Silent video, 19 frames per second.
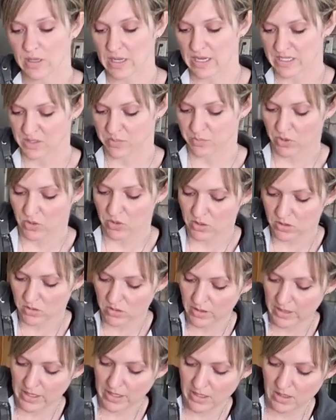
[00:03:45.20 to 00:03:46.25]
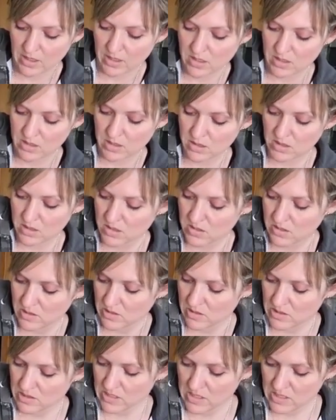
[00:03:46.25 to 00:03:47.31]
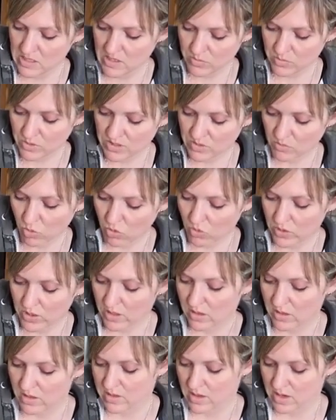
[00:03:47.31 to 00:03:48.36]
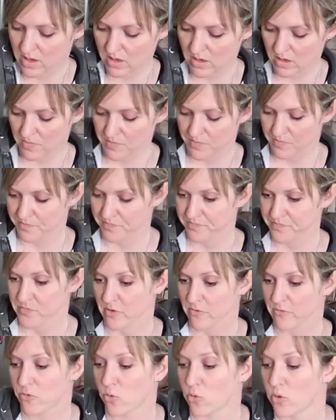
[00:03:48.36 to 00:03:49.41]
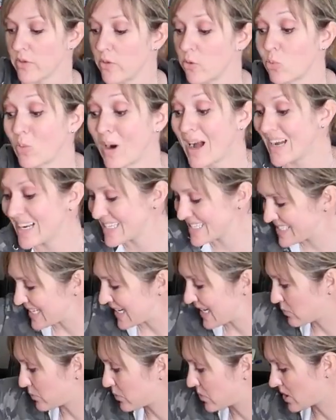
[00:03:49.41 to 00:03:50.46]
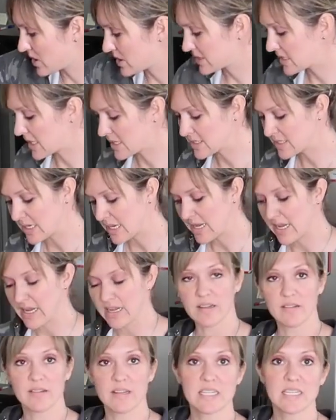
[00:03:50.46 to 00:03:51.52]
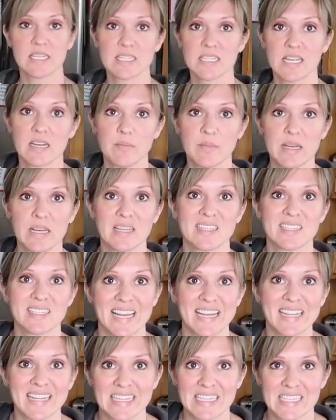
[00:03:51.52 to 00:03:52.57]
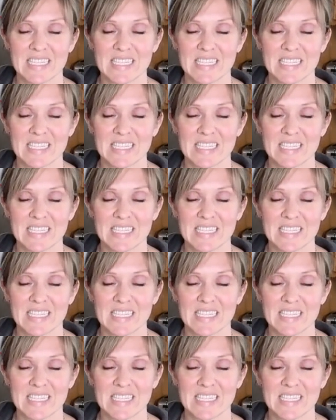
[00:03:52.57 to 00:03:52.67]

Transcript: glass bowl and put some oil in there for the rising process and this is gonna be slightly